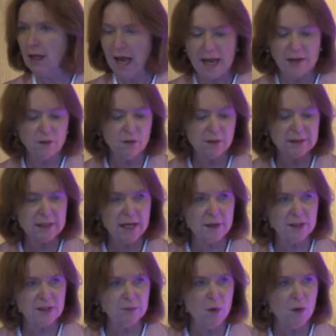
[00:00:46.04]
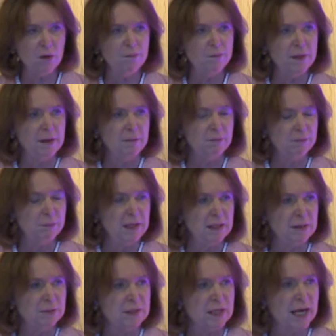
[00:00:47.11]
And also, small and
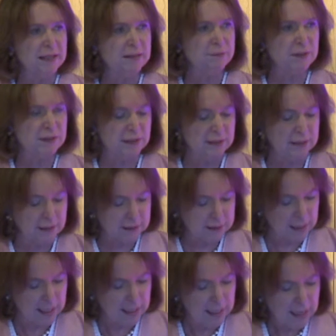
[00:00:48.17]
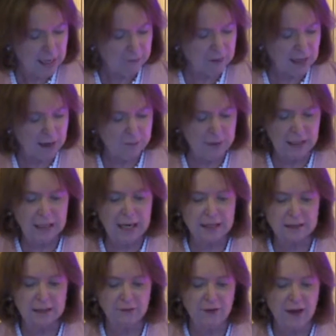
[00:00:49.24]
medium-sized businesses have now been
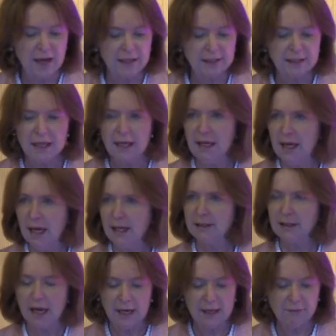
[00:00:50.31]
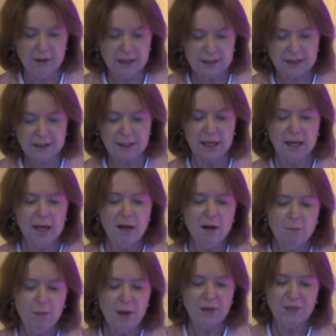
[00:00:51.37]
classified as high risk.
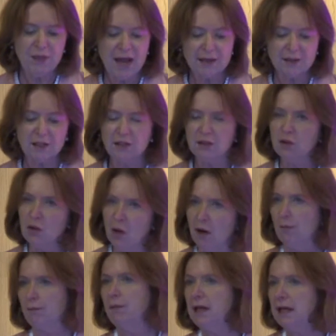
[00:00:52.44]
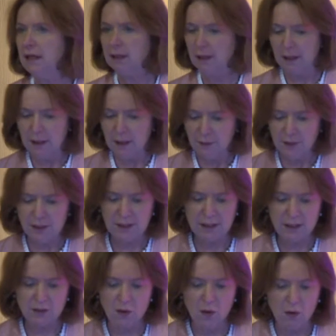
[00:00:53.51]
But that does not mean that it
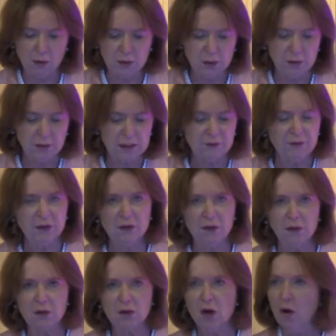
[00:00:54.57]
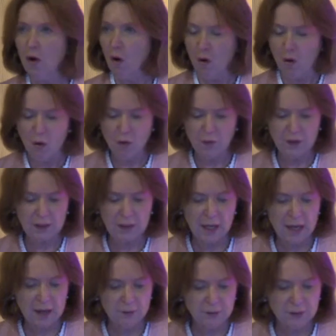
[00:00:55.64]
is all too difficult or that
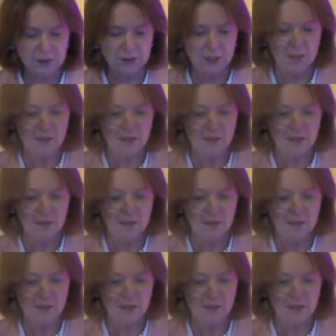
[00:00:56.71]
loans